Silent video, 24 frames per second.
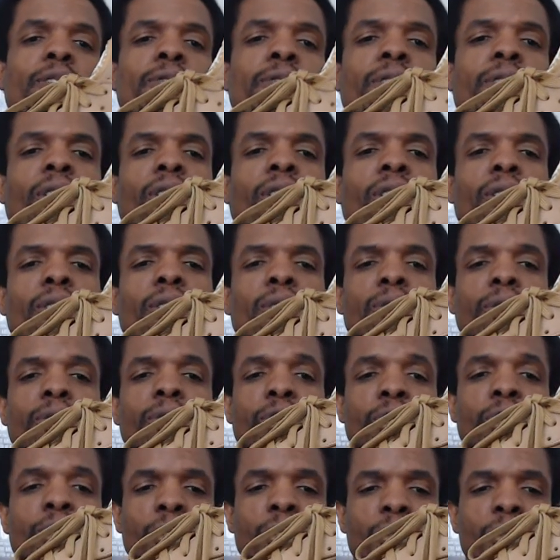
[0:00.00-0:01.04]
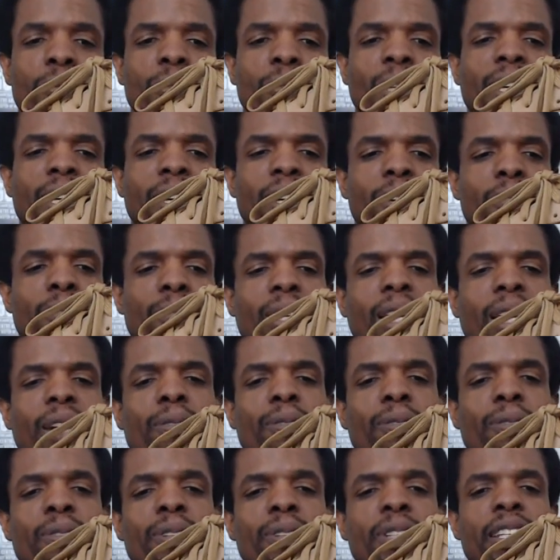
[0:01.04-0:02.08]
fall shoe wear,
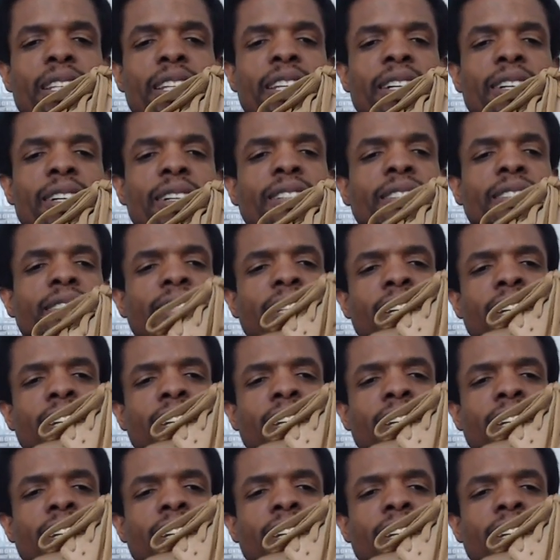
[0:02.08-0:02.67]
whatever for the year.